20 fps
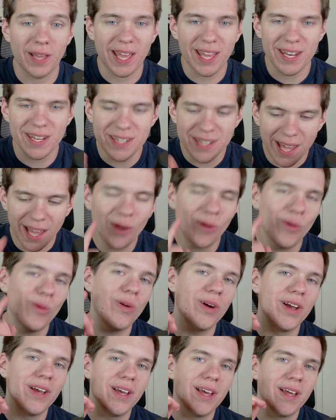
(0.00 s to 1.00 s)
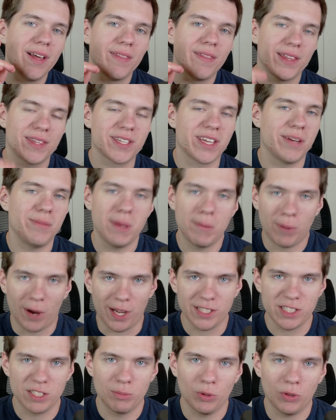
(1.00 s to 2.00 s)
And now that's going to be
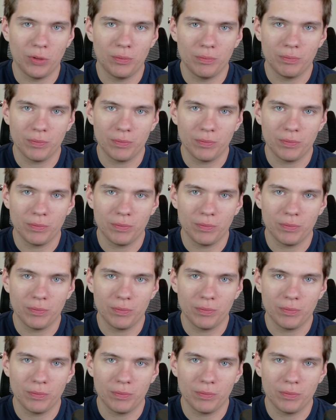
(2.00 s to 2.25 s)
possible.